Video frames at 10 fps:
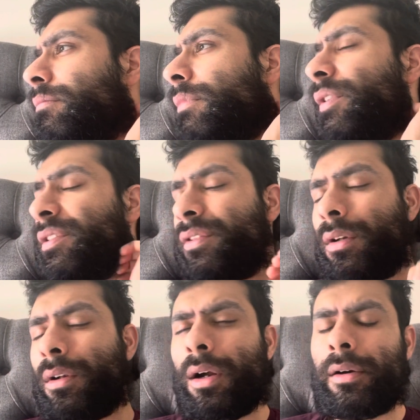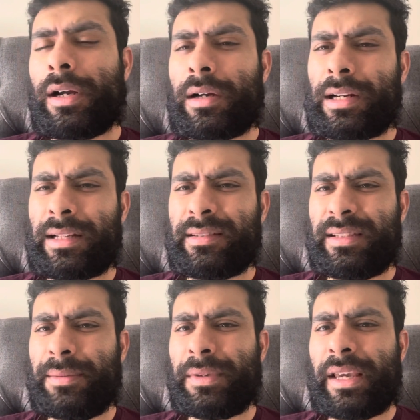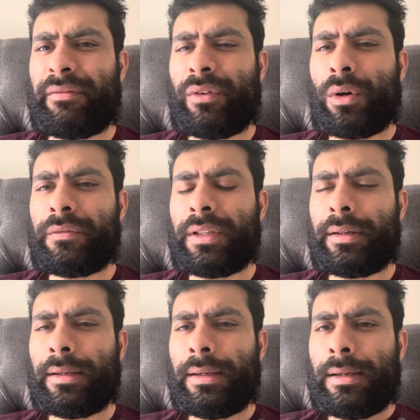Mauricio Lara. I'd like to see him get involved in.